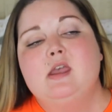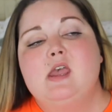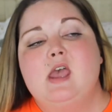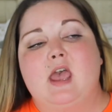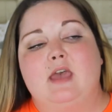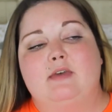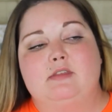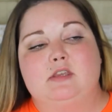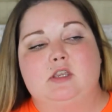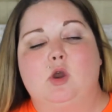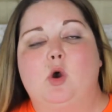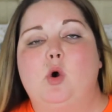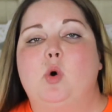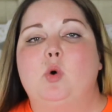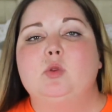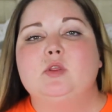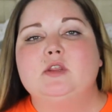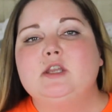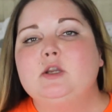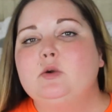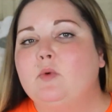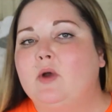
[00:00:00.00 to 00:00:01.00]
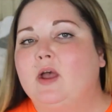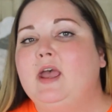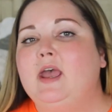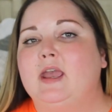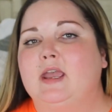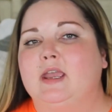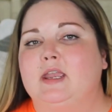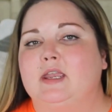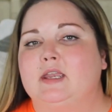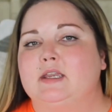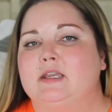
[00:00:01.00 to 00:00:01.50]
and the only
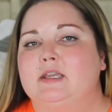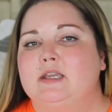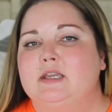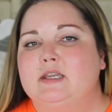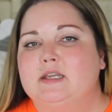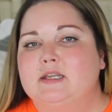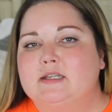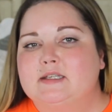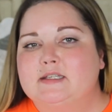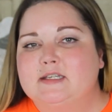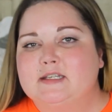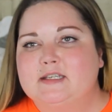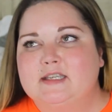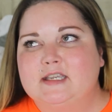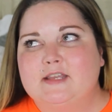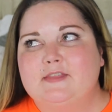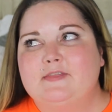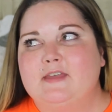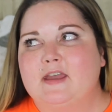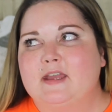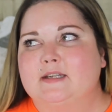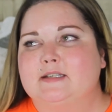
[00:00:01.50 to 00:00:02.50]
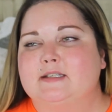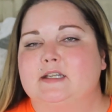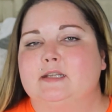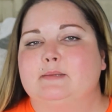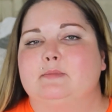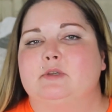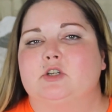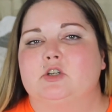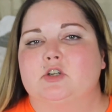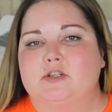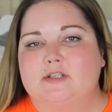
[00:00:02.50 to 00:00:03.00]
way to get that
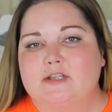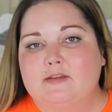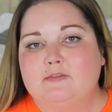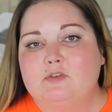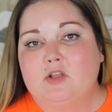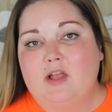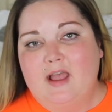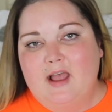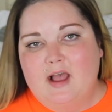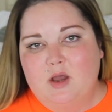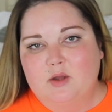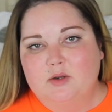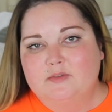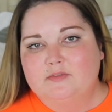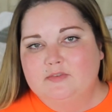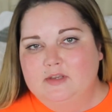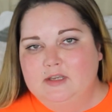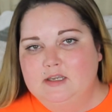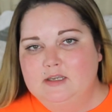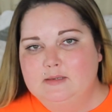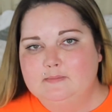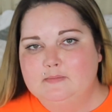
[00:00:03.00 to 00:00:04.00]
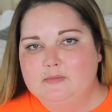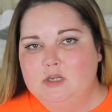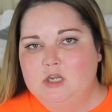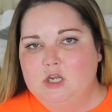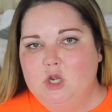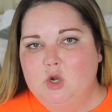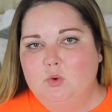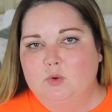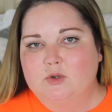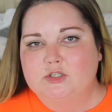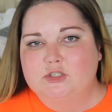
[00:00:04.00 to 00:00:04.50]
demon or devil out of him
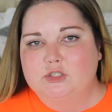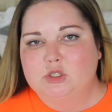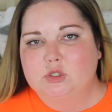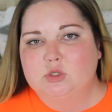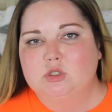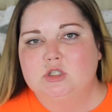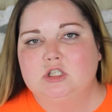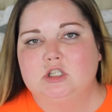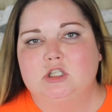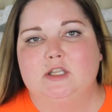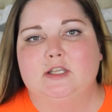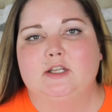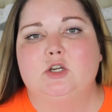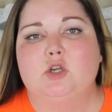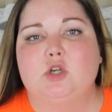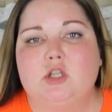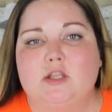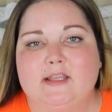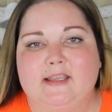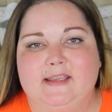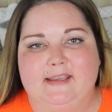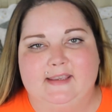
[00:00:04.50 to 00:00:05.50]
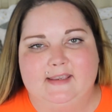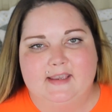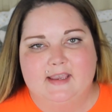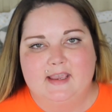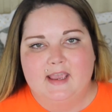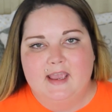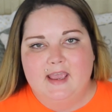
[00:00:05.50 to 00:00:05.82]
was to literally